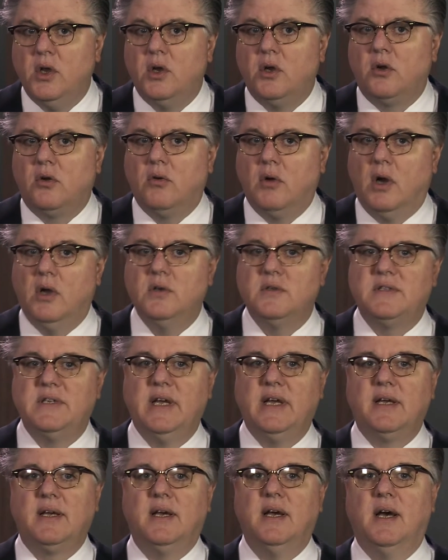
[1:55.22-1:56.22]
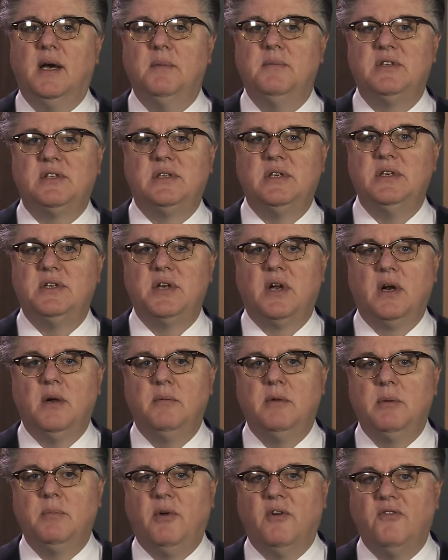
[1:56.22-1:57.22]
Gross income is
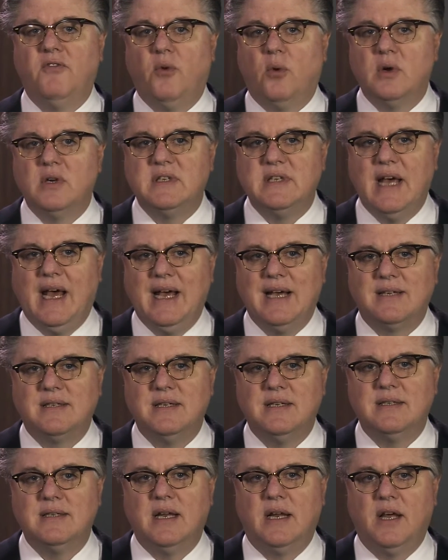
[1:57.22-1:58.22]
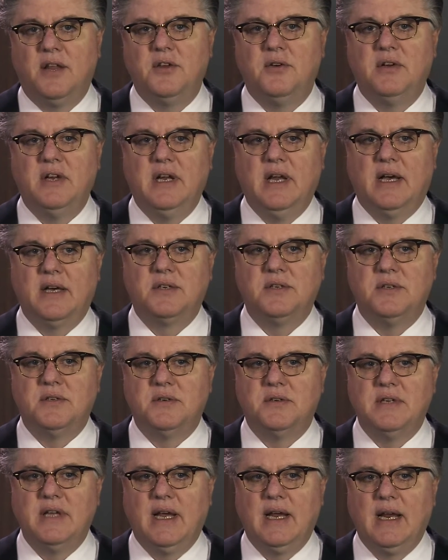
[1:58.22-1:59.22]
determined before taxes and other deductions
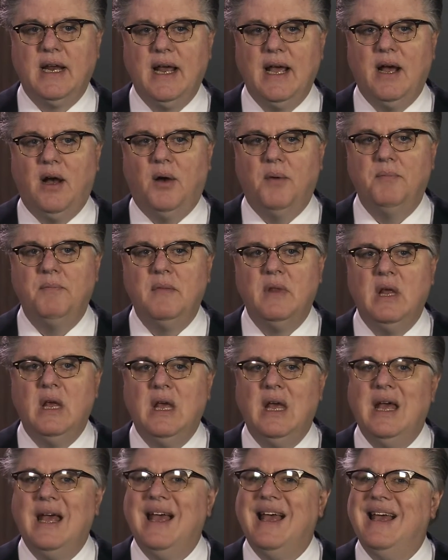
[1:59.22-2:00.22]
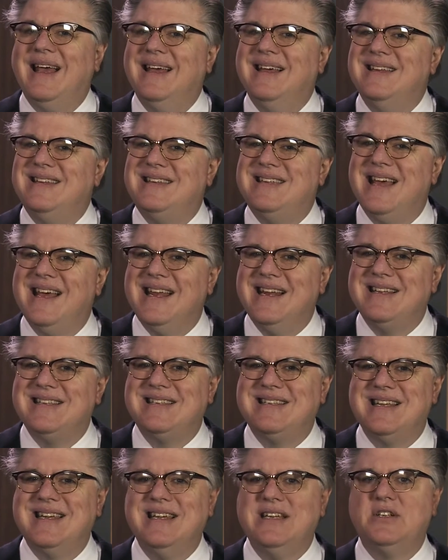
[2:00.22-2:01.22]
are taken out. In
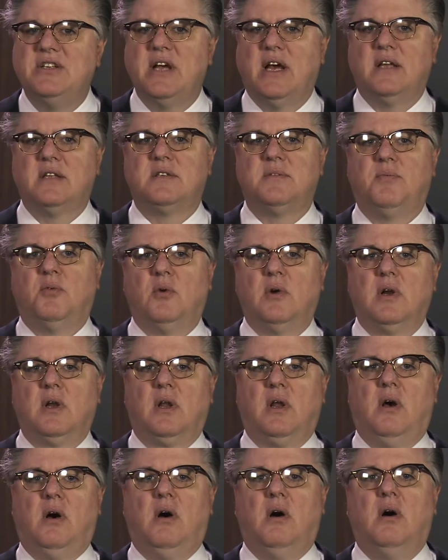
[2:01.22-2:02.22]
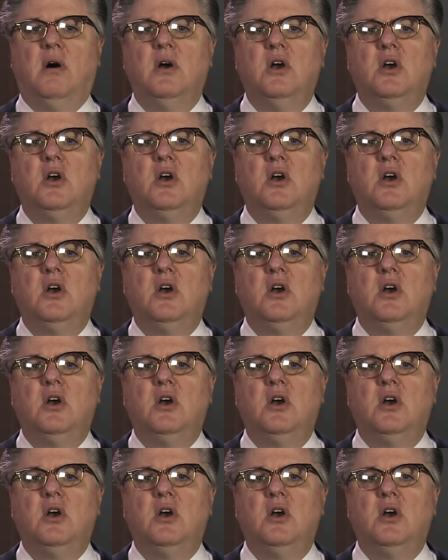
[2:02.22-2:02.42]
Tennessee child support law,